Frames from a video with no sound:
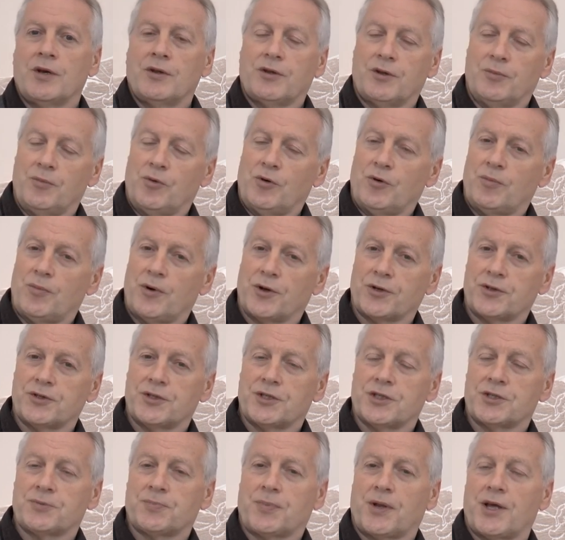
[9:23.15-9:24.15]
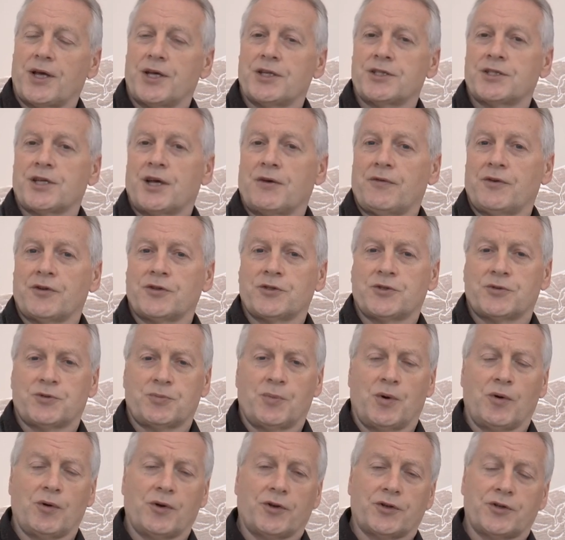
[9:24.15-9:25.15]
The more modern displays have a
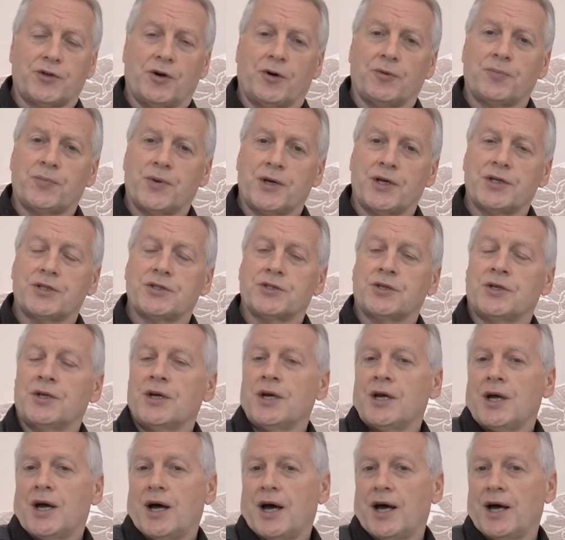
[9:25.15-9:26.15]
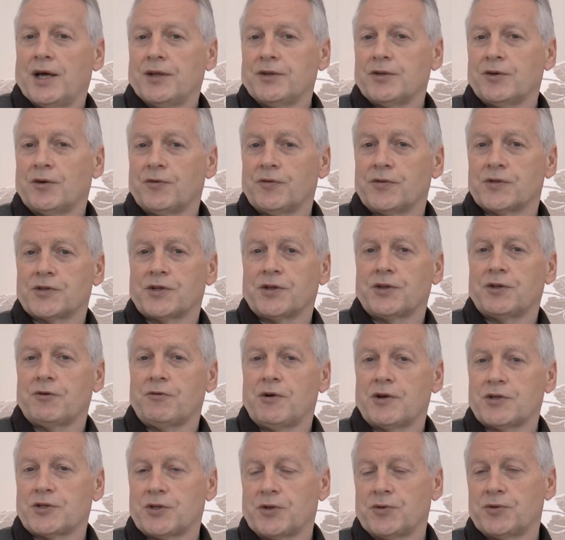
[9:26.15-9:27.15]
smaller dot pitch, and obviously the
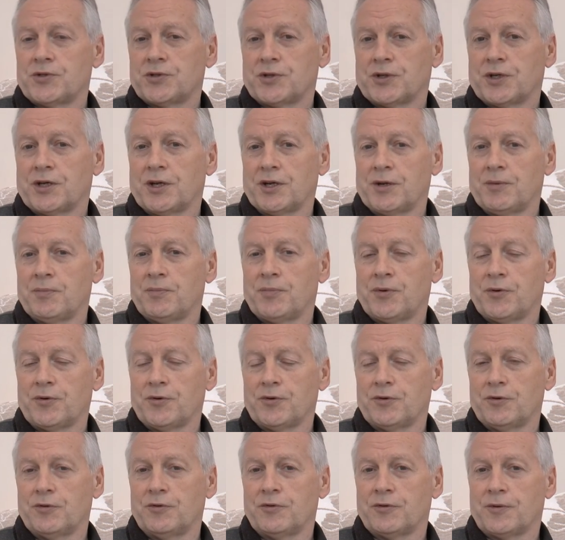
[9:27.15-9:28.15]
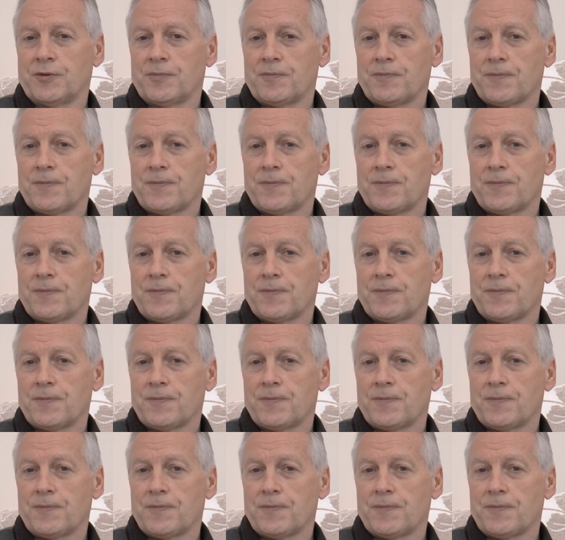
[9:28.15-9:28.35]
resolution can improve.